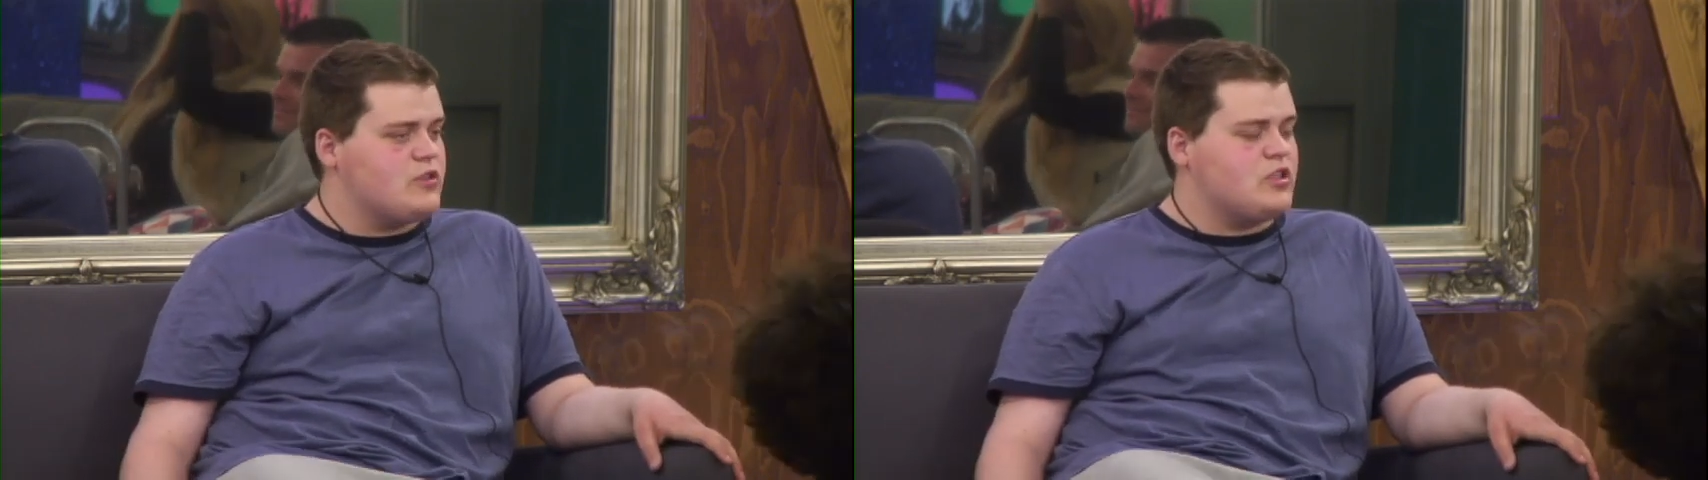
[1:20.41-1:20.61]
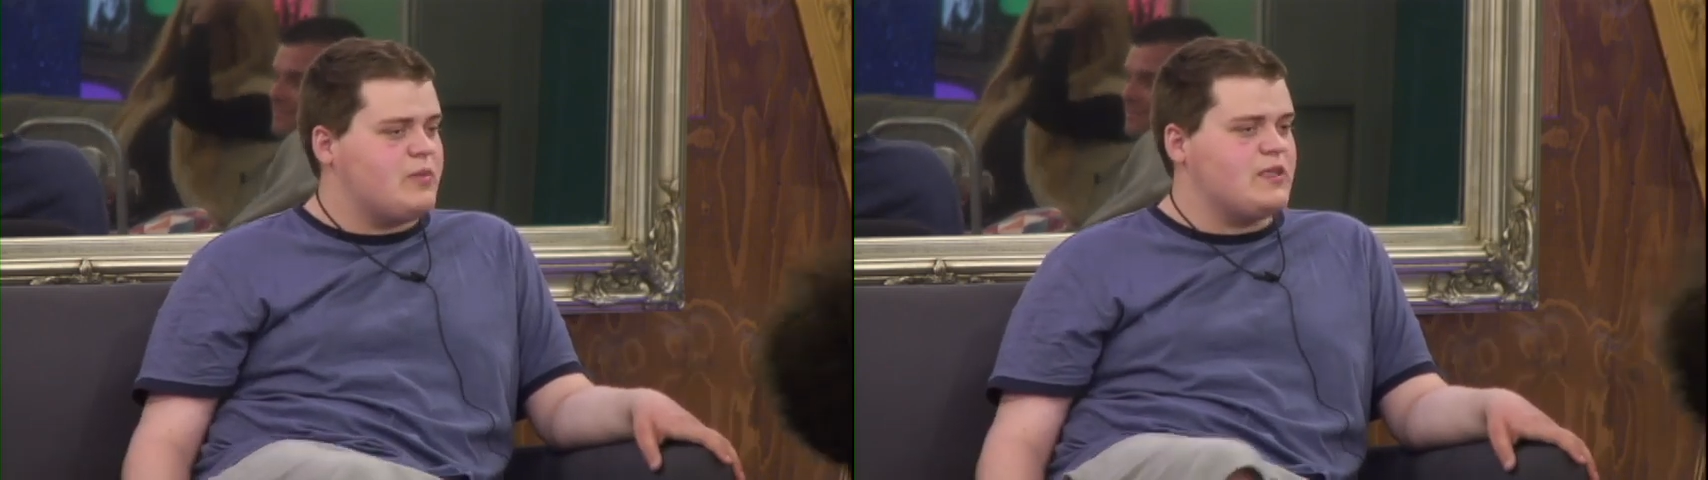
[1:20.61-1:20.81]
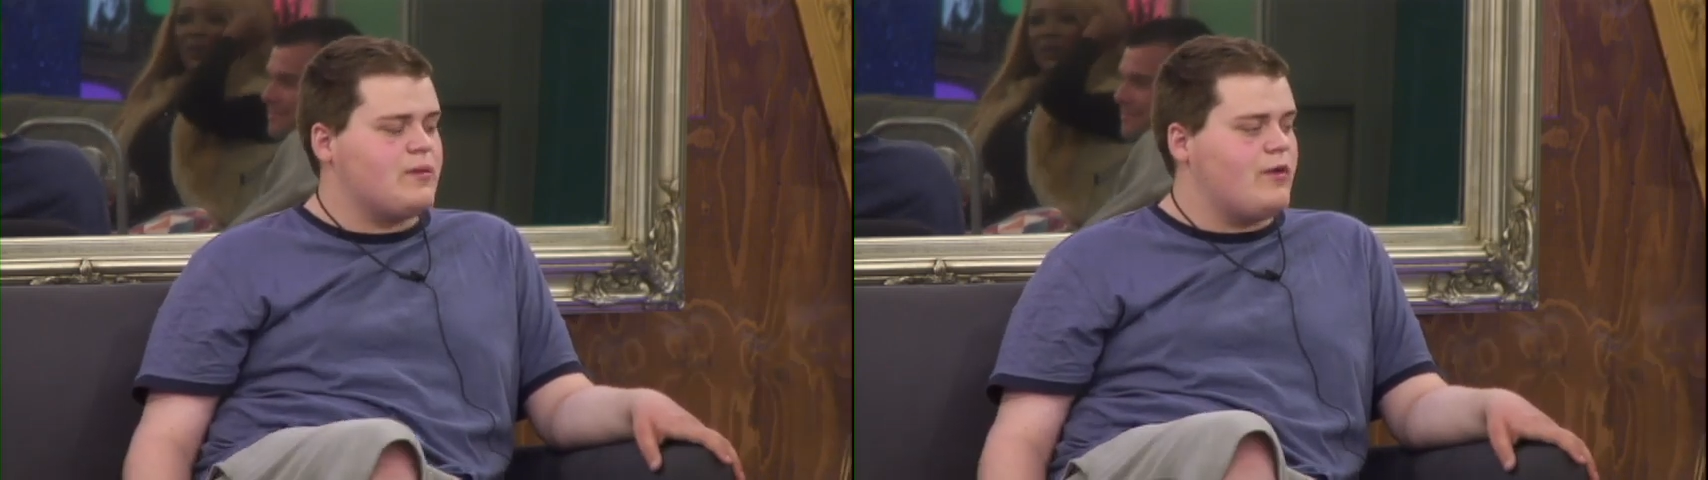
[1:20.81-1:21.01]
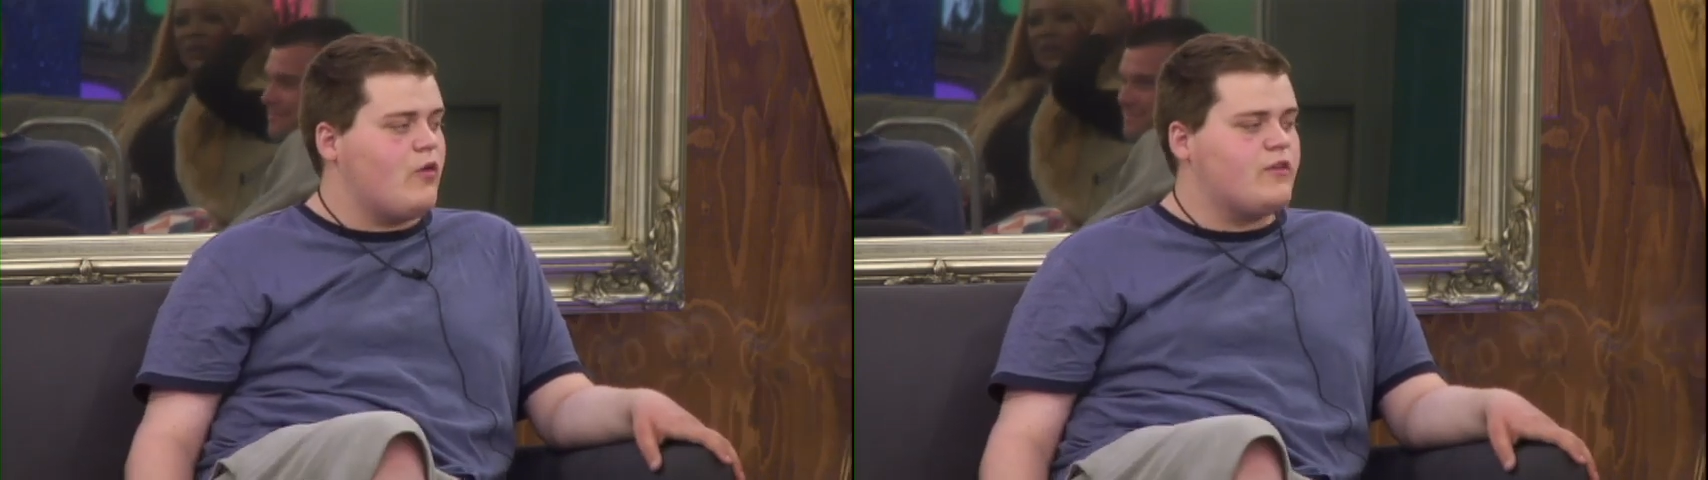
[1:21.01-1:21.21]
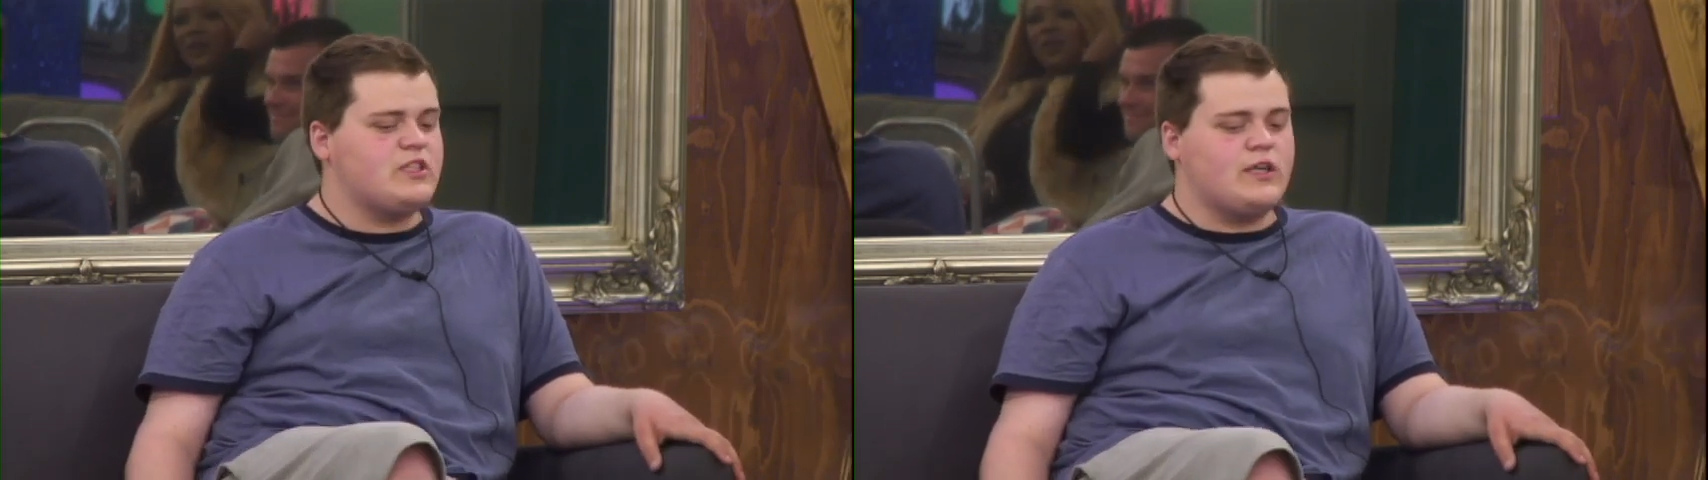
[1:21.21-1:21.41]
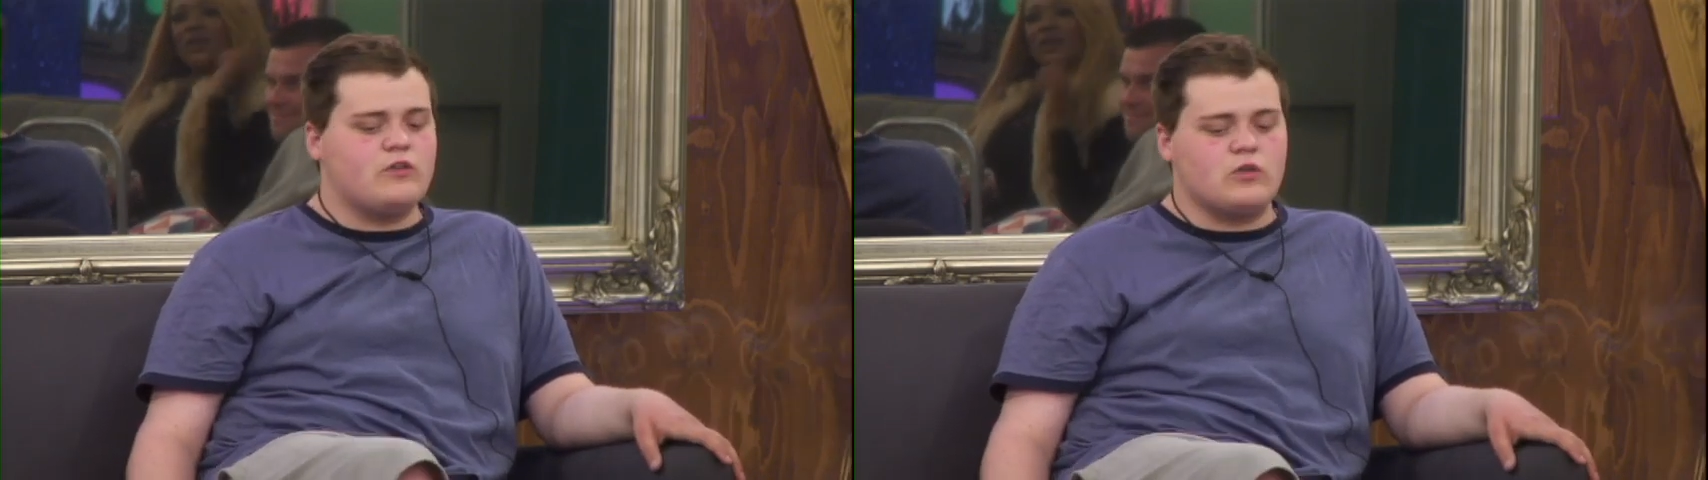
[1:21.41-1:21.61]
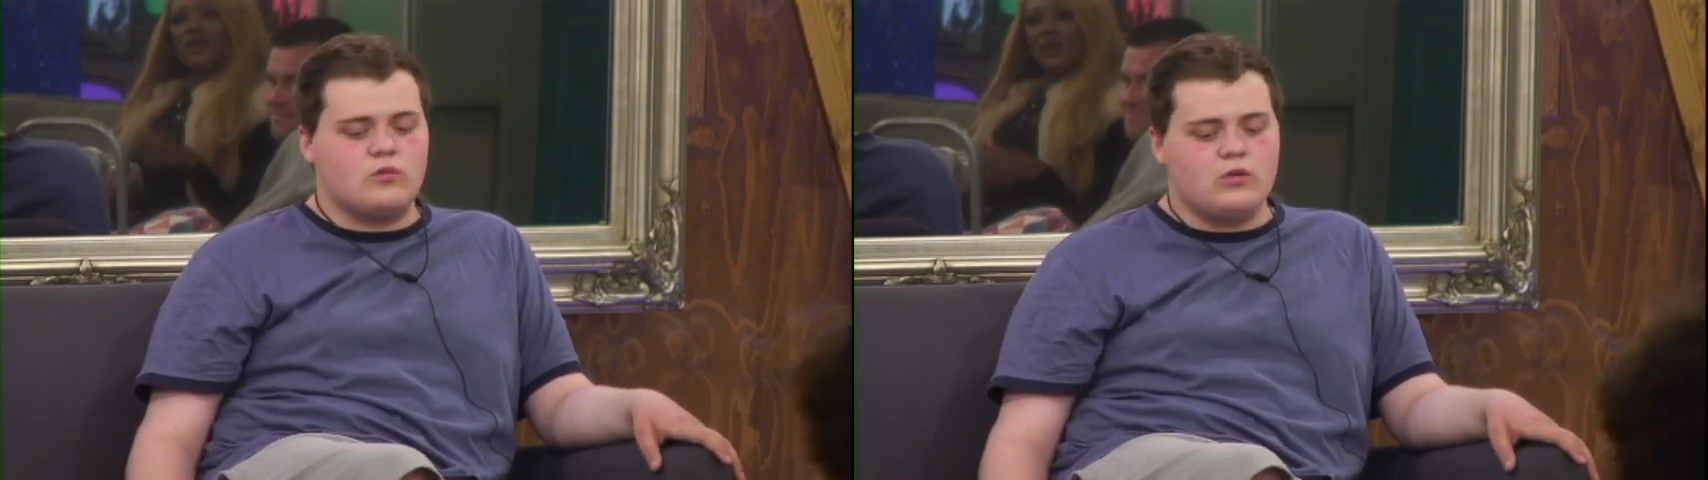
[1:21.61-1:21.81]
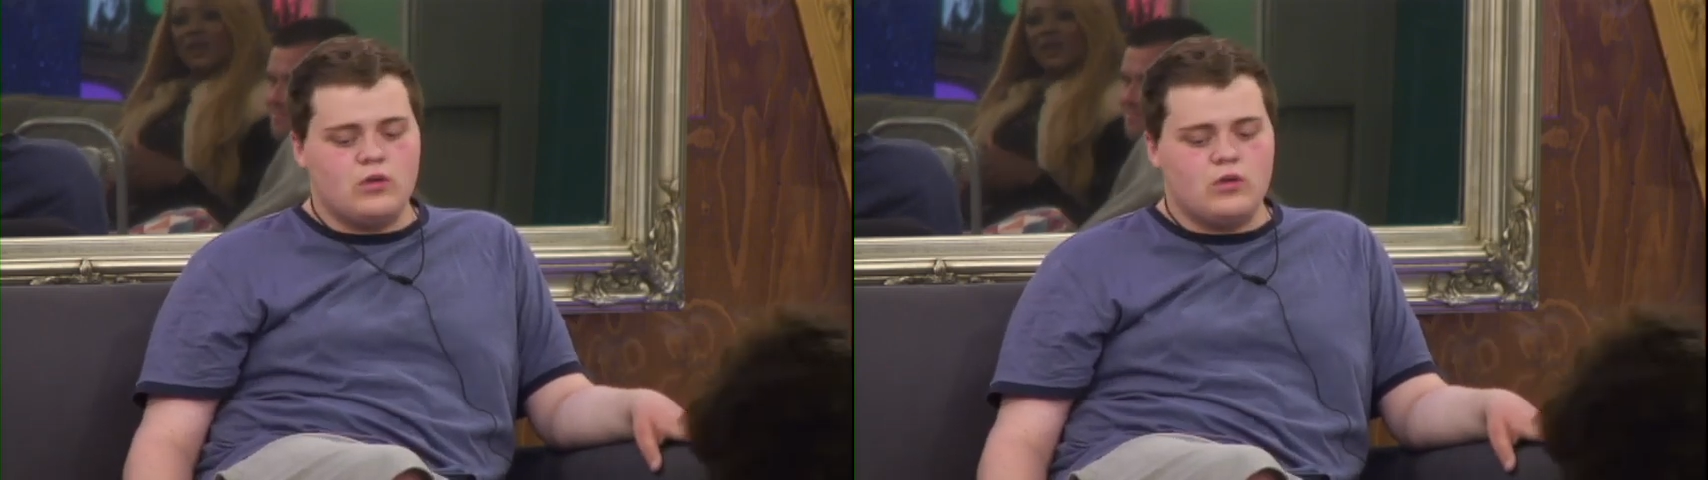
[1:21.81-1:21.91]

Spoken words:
He's just me off in general.